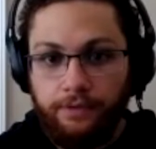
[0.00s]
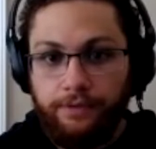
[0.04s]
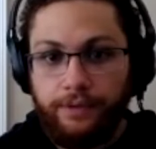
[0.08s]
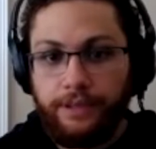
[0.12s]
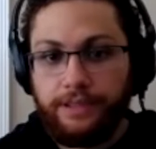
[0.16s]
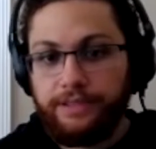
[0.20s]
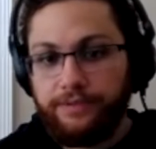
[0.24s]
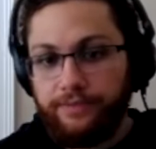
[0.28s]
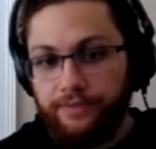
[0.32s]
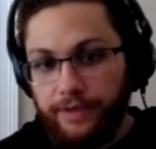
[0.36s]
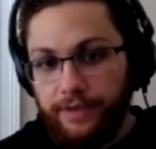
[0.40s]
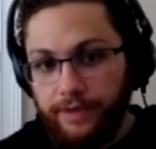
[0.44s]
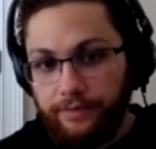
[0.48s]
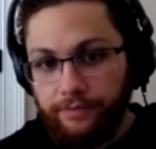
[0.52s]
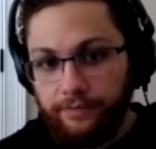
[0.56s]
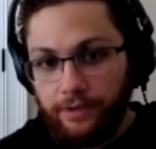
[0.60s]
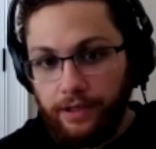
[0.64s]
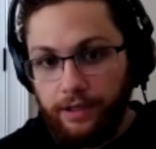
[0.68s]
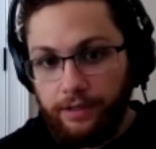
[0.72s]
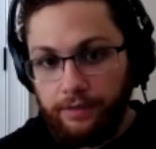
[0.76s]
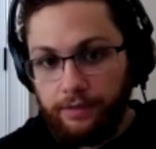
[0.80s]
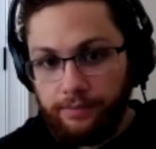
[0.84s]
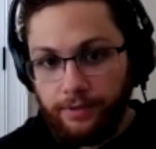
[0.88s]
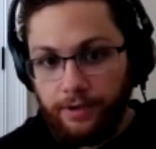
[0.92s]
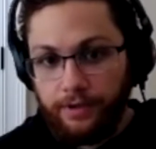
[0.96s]
That's a
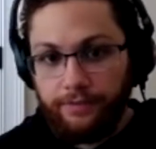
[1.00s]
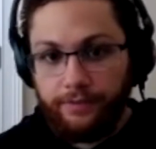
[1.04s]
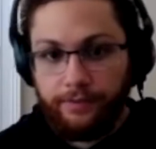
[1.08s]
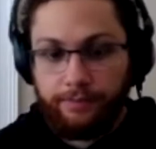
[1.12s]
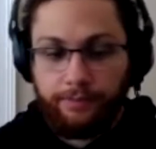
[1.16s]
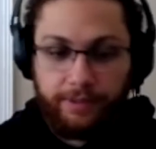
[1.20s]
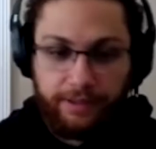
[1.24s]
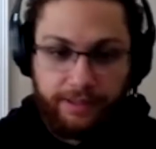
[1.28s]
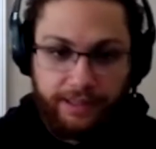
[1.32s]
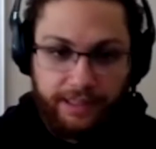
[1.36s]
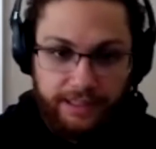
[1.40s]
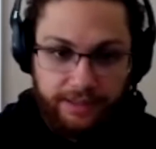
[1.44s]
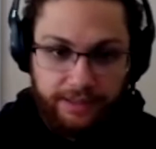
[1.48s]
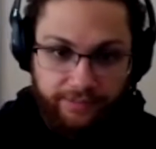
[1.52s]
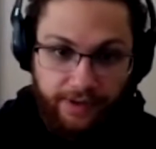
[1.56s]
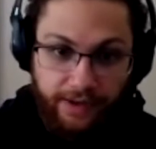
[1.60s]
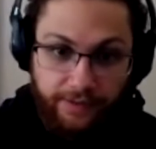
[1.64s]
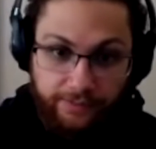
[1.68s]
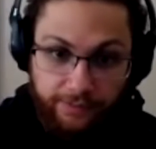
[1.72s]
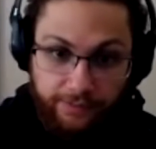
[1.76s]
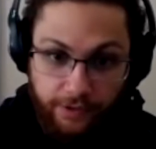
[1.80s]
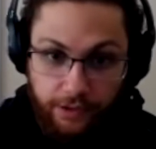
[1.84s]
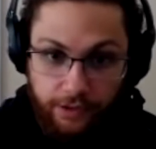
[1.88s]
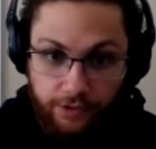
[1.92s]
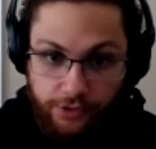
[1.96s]
$5 profit, but that's
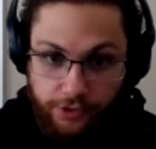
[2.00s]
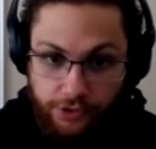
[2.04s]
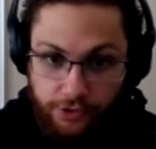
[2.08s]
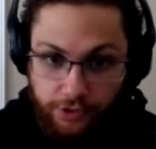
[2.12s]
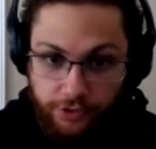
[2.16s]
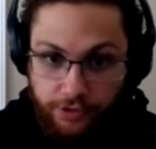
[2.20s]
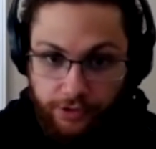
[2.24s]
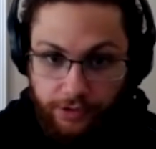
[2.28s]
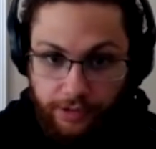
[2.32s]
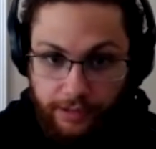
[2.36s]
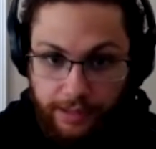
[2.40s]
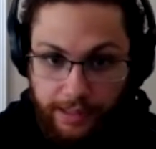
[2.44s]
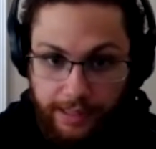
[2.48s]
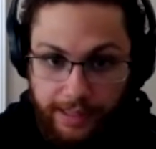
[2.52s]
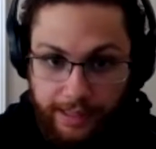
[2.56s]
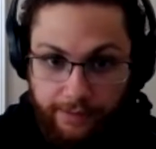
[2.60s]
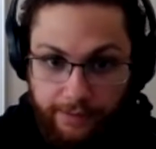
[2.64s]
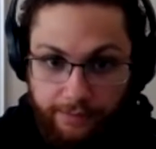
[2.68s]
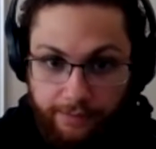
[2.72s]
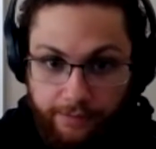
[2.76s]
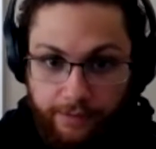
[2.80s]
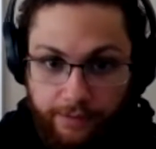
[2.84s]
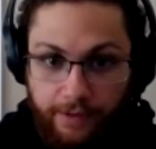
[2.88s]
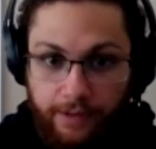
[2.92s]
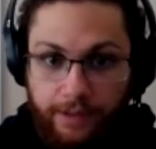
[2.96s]
$5 you didn't
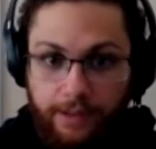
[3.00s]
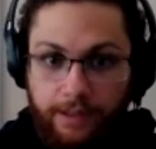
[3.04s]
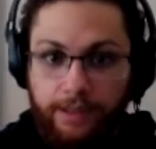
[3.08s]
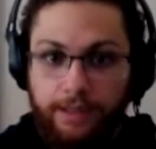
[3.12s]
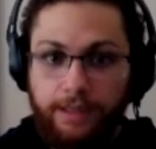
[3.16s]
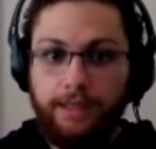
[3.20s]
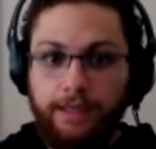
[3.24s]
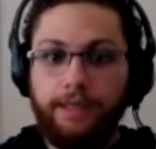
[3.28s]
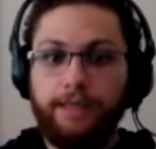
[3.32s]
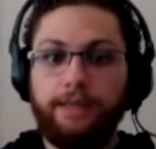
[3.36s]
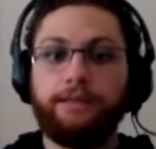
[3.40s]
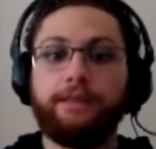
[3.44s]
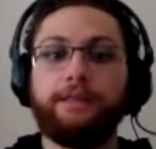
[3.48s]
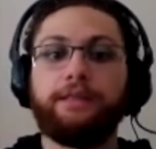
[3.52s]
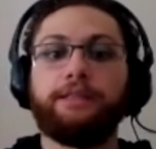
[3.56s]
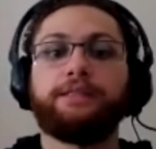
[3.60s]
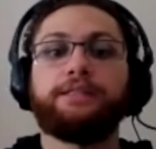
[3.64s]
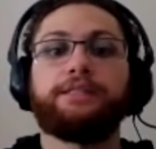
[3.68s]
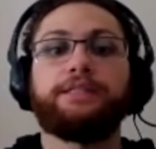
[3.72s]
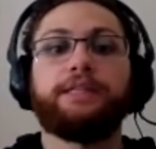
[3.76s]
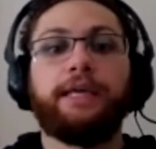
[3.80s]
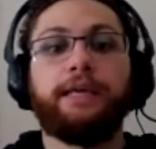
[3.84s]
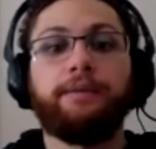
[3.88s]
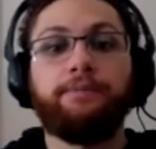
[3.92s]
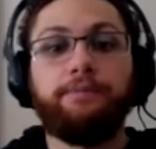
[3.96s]
have. And then the
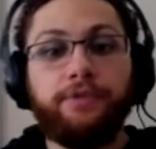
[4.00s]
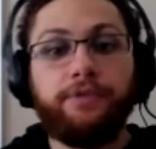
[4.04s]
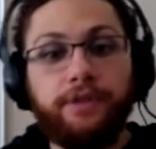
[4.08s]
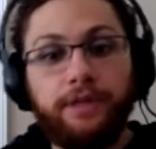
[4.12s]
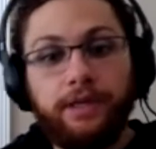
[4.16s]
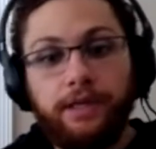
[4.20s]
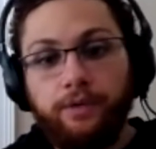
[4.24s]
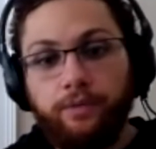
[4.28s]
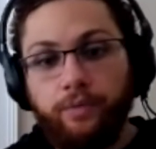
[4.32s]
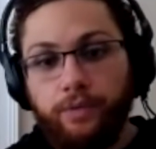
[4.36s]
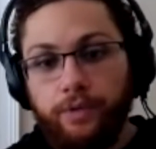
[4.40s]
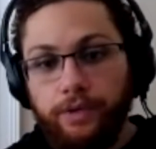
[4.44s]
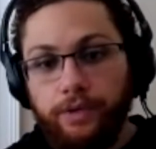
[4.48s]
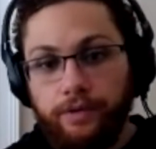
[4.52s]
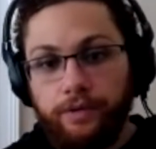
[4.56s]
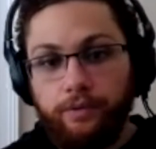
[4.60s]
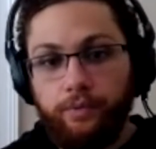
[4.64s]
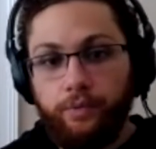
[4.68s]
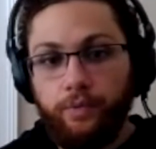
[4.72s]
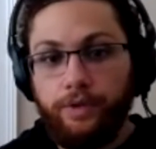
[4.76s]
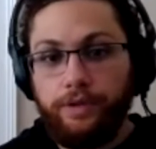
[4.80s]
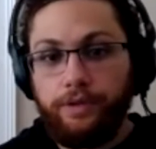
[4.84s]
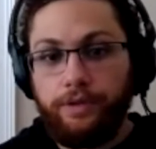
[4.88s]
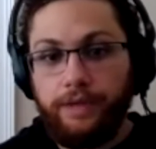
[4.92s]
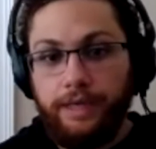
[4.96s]
same thing with
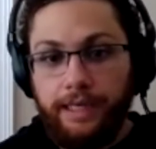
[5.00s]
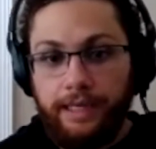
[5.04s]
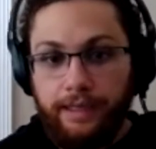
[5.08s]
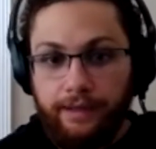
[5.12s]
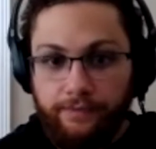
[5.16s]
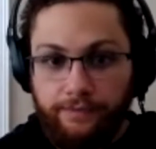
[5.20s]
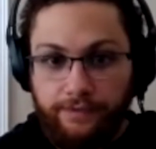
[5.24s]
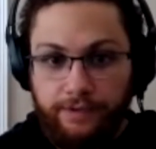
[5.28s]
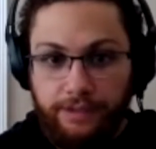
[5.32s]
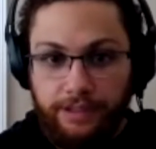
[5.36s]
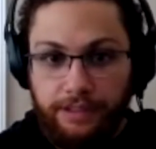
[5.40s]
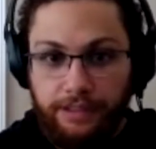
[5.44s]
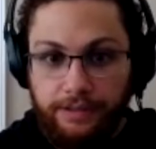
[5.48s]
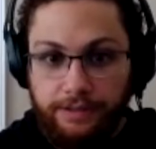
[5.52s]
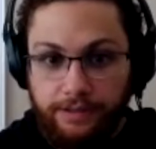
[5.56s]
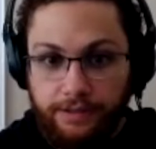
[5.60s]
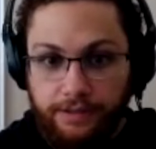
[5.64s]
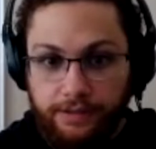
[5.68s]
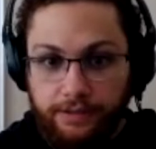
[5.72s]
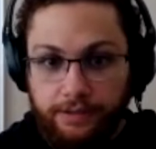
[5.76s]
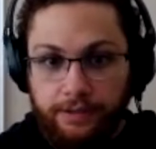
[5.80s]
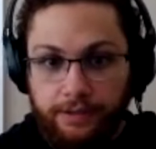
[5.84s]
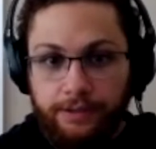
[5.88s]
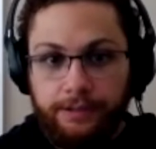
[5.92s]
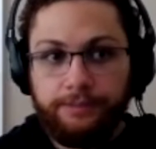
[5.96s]

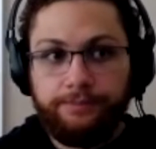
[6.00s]
NFTs.